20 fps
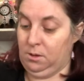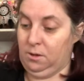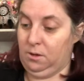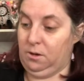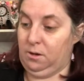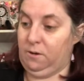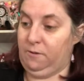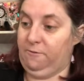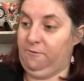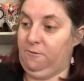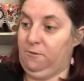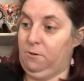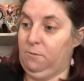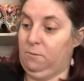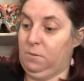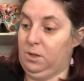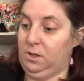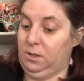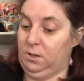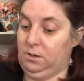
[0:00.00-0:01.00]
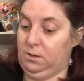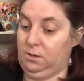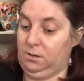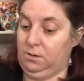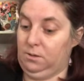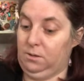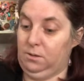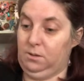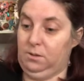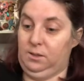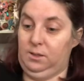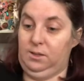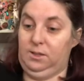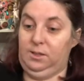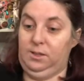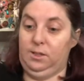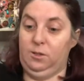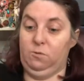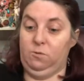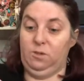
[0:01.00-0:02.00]
from
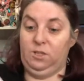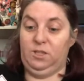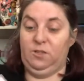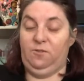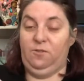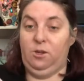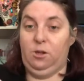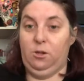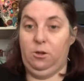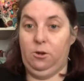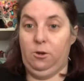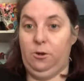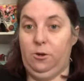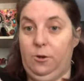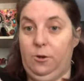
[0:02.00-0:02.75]
Silks for You.